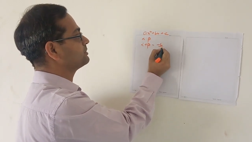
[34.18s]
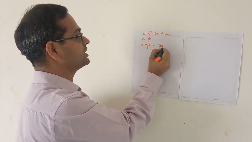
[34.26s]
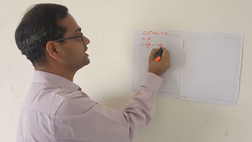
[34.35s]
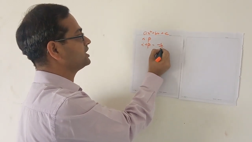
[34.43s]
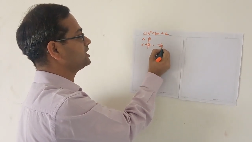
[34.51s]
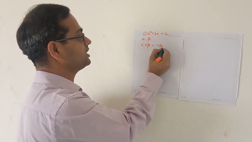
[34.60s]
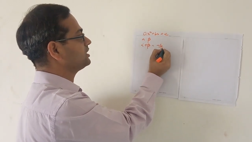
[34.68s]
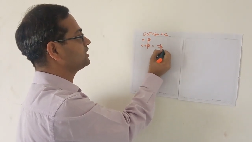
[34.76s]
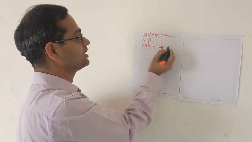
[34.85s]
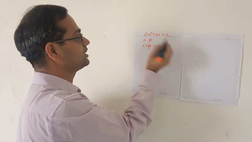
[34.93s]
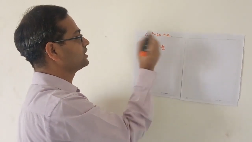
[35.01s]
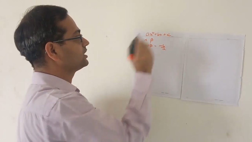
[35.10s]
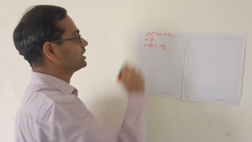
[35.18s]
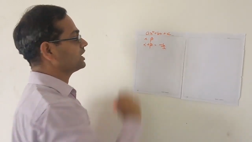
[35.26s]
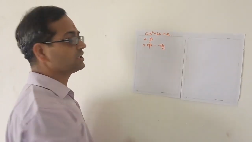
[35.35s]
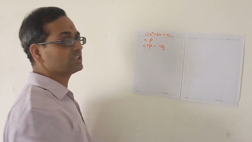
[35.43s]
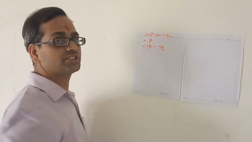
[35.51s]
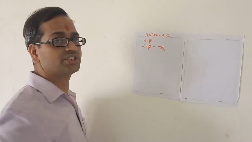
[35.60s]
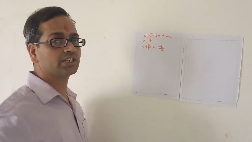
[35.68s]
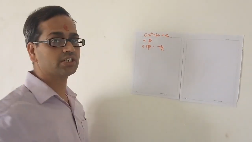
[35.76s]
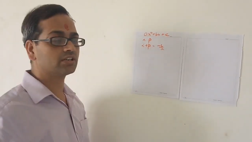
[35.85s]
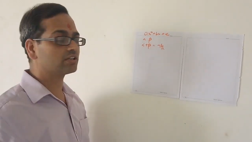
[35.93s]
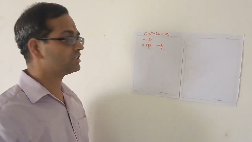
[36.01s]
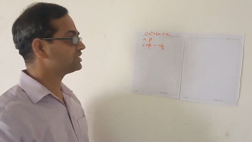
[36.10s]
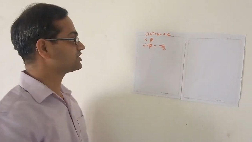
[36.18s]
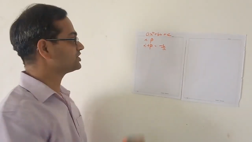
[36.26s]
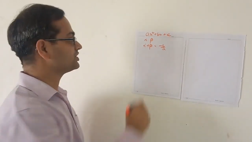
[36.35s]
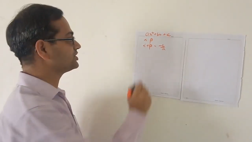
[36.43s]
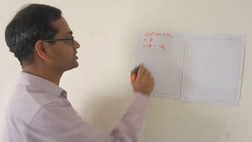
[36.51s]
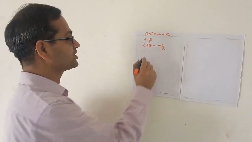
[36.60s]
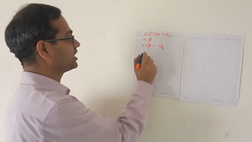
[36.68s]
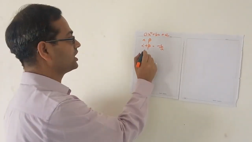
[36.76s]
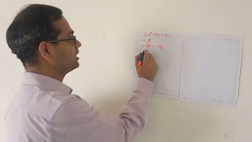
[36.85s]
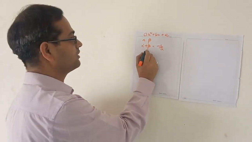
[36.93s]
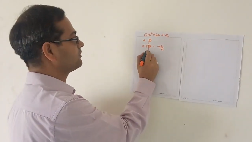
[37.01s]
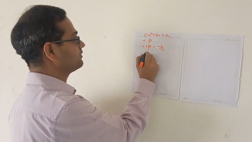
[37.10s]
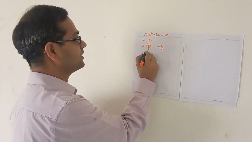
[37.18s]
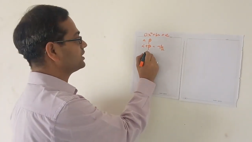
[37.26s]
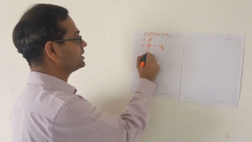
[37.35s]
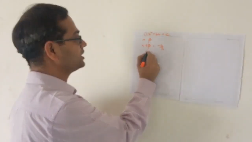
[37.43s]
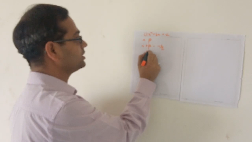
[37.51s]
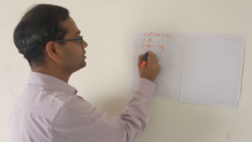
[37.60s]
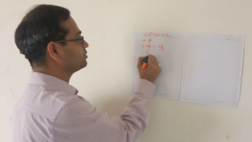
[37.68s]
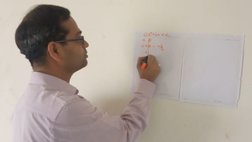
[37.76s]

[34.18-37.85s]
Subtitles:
a, and the second relation is alpha into